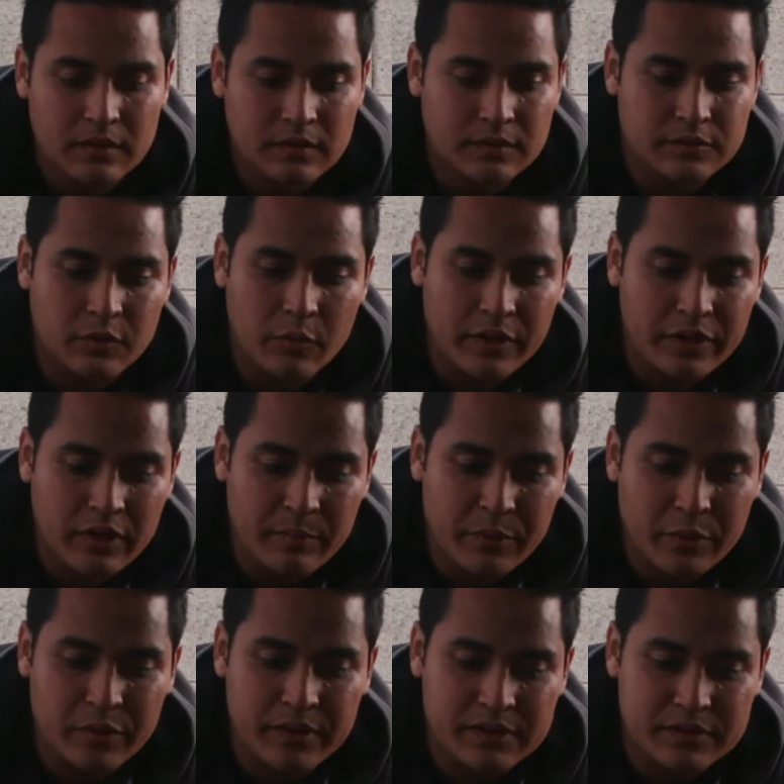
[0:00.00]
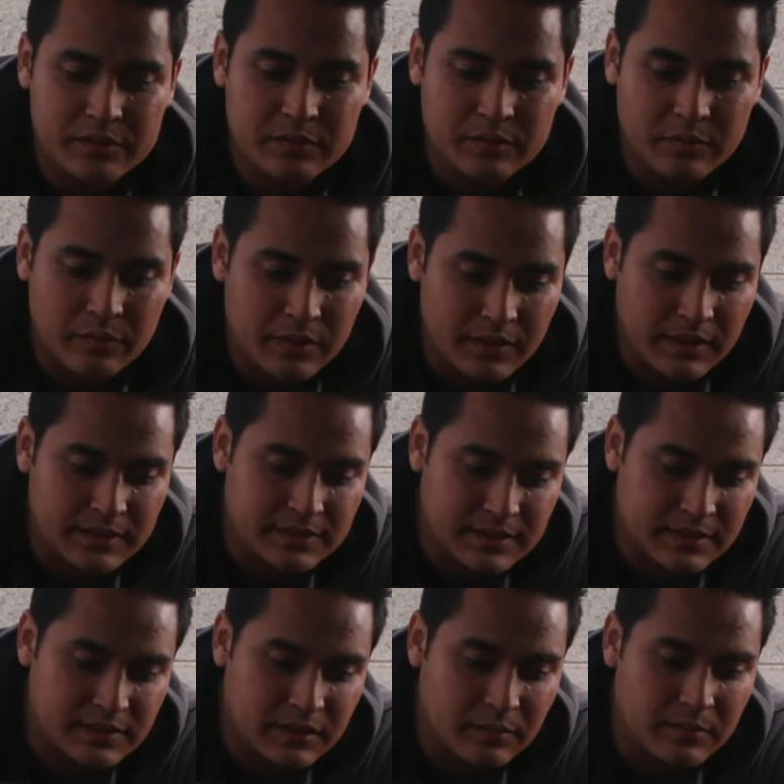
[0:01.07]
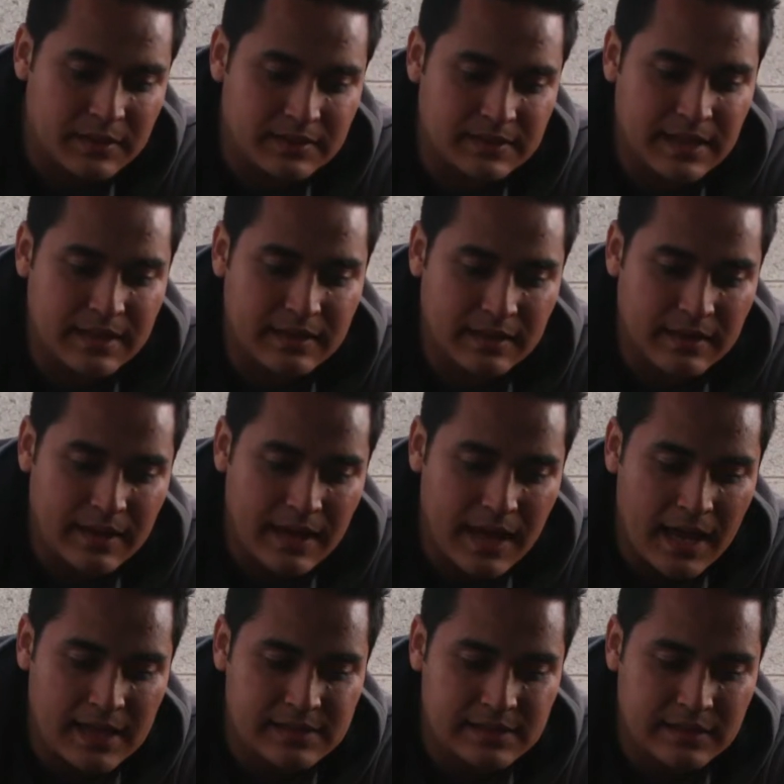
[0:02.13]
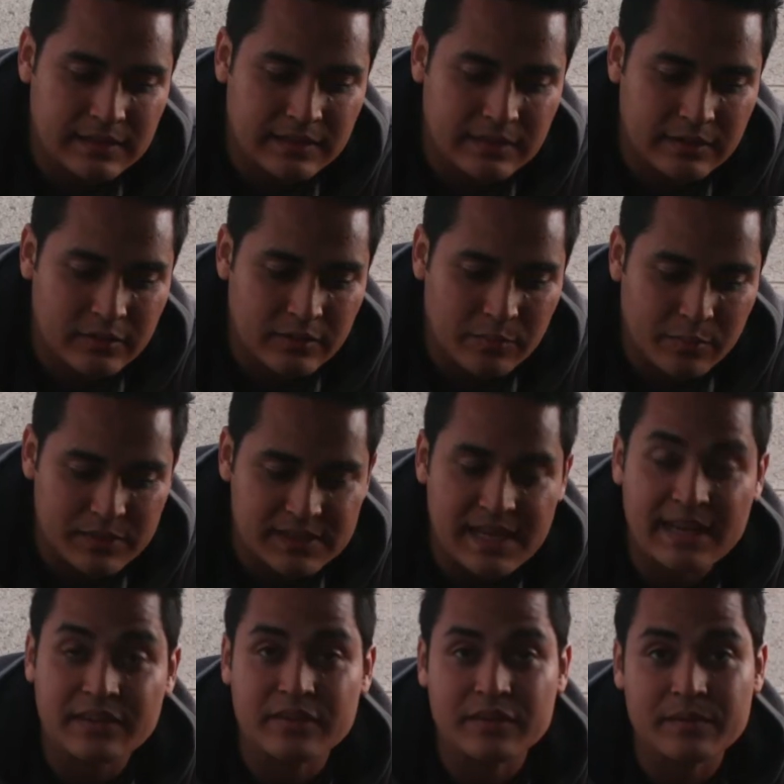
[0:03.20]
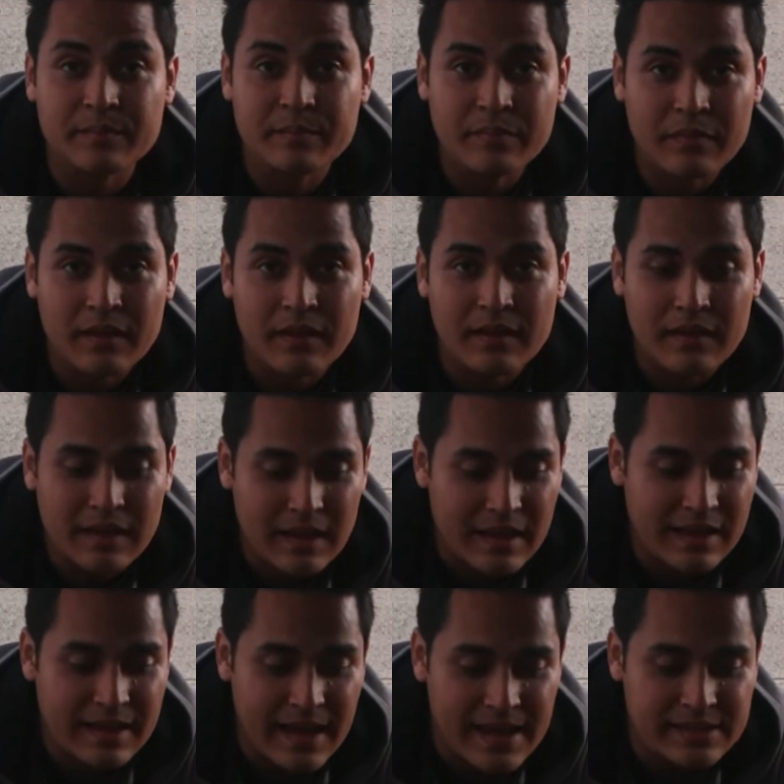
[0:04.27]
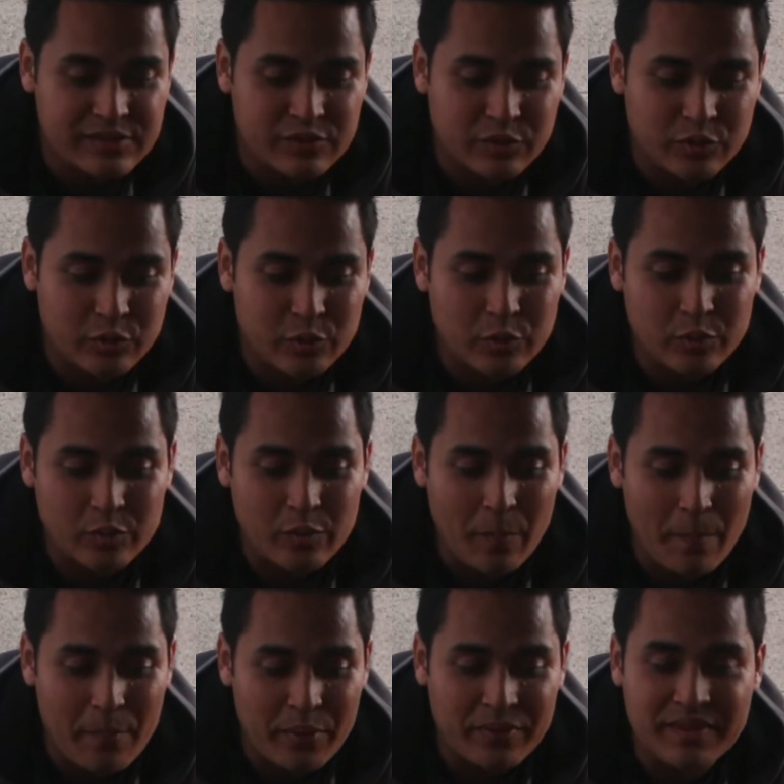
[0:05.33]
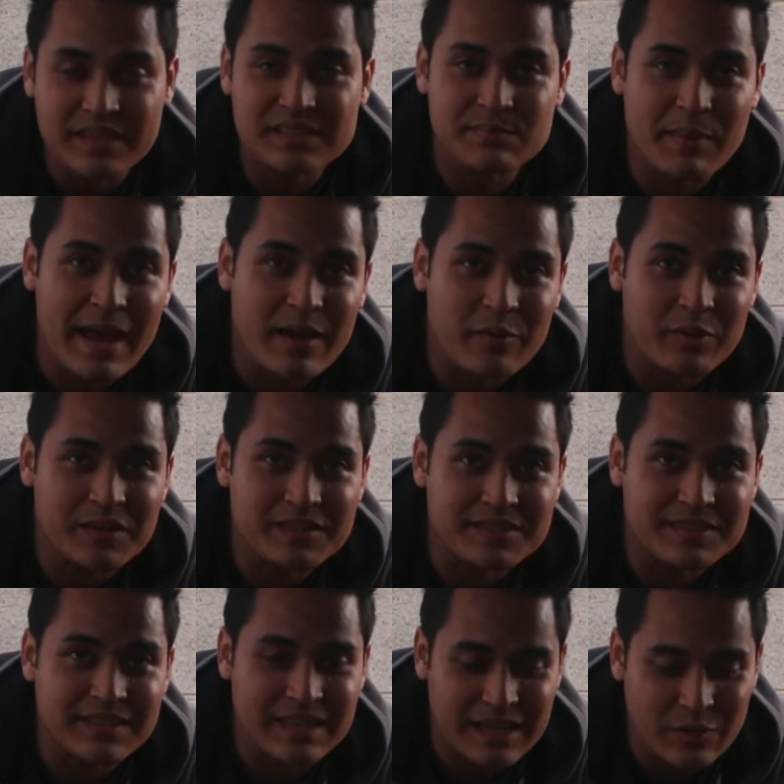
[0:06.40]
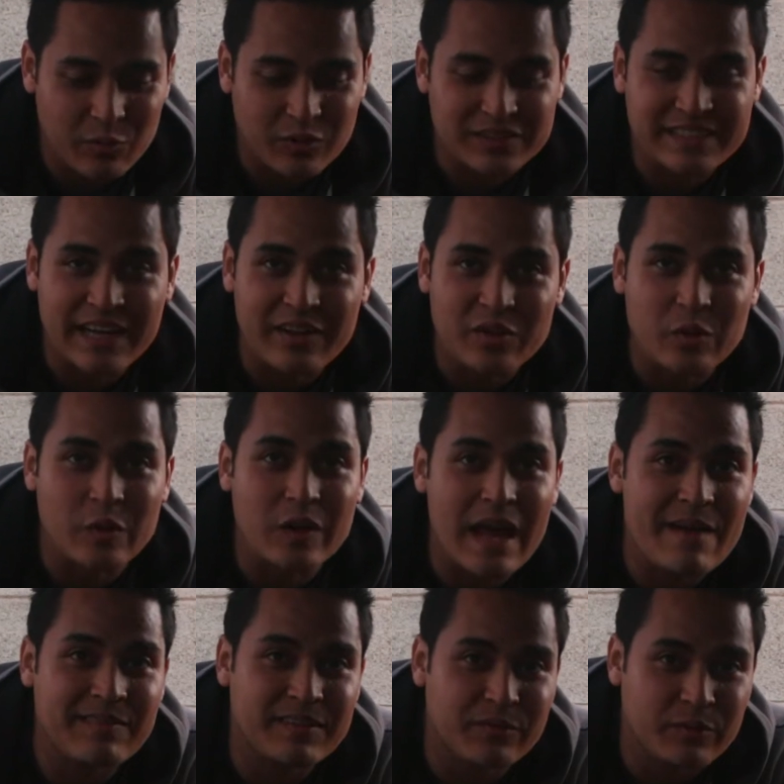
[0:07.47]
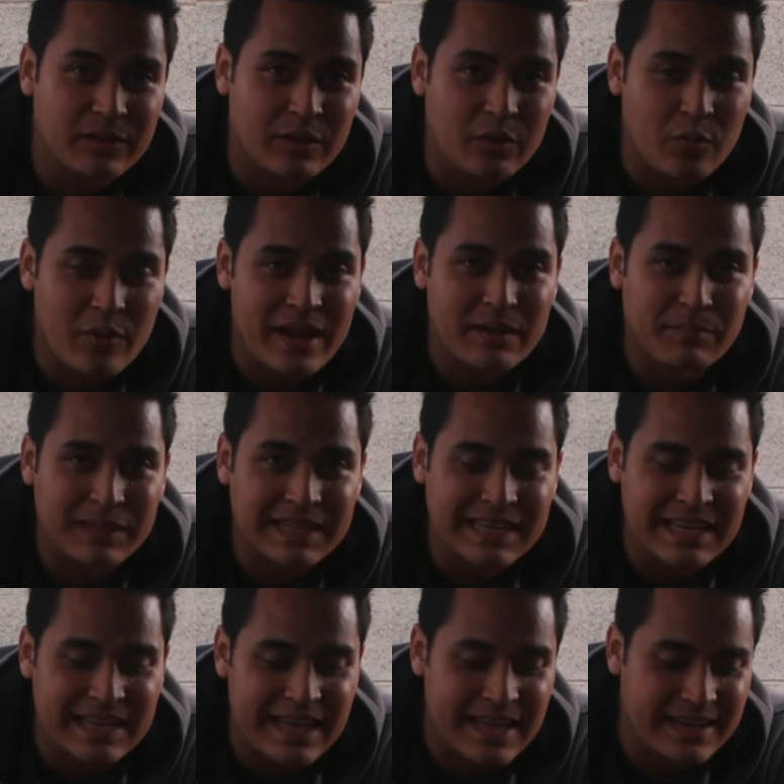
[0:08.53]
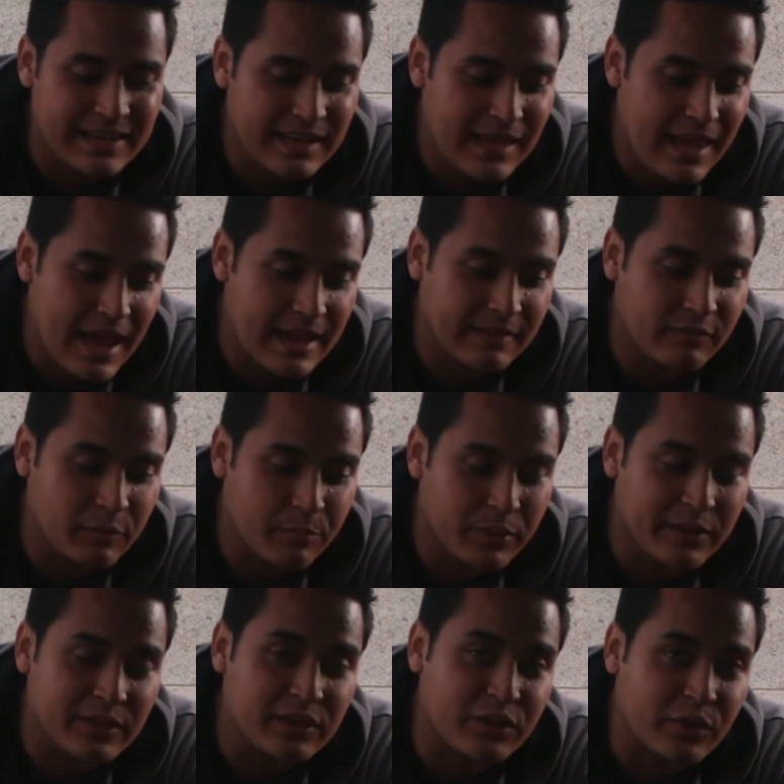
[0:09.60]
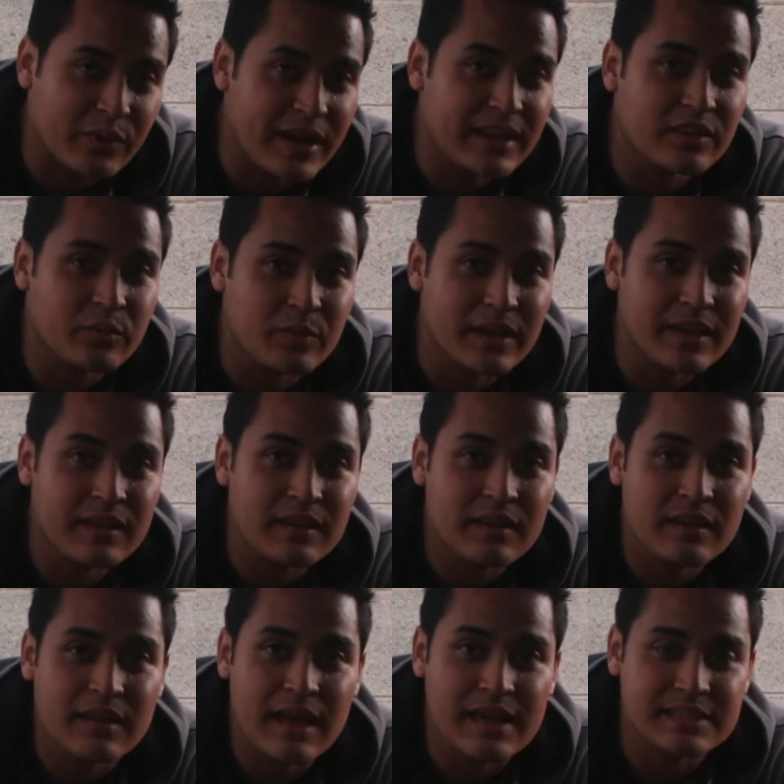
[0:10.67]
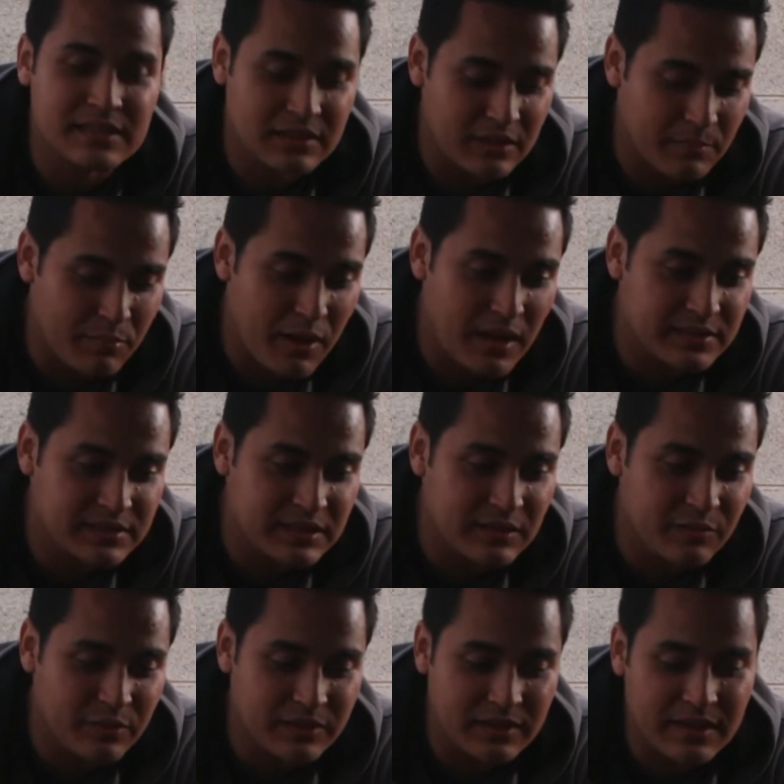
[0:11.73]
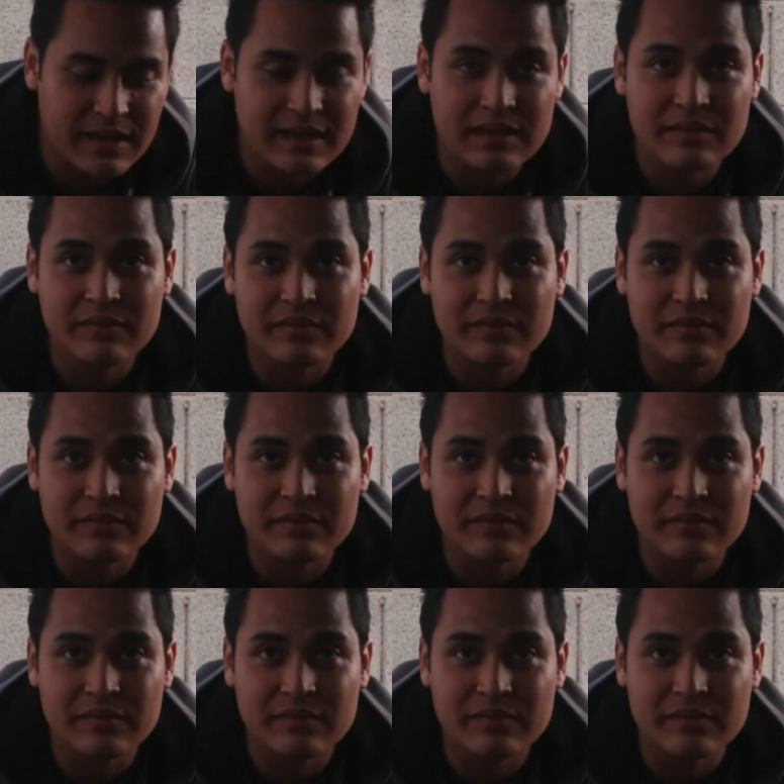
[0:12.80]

So one of the beauties with this system is that it has a little protector. In case you do put this backwards, it will tell you, it'll have a little red blinking light. And if you put it the correct way, as in the positive with the negative,